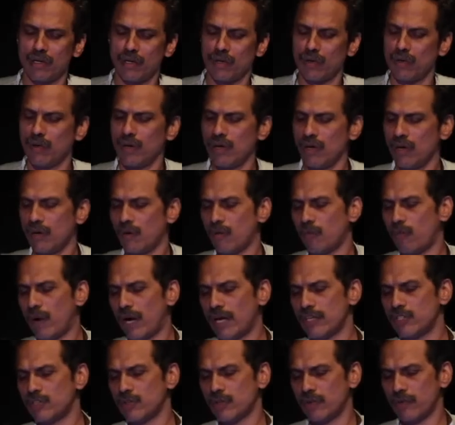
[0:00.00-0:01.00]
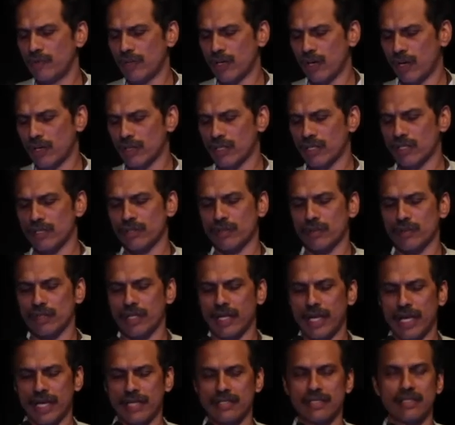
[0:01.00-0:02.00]
you know, why should we not control
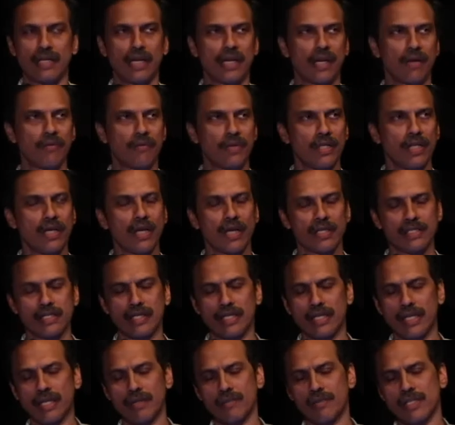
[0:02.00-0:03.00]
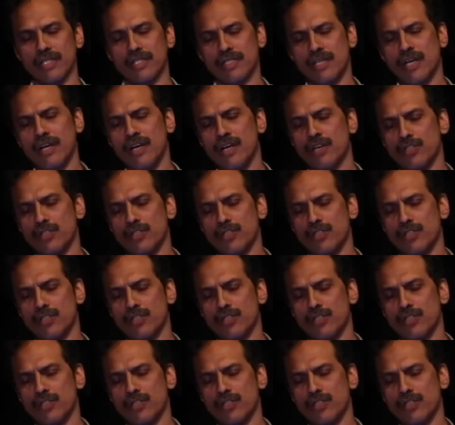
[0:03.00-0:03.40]
the lakes that are within our city limits?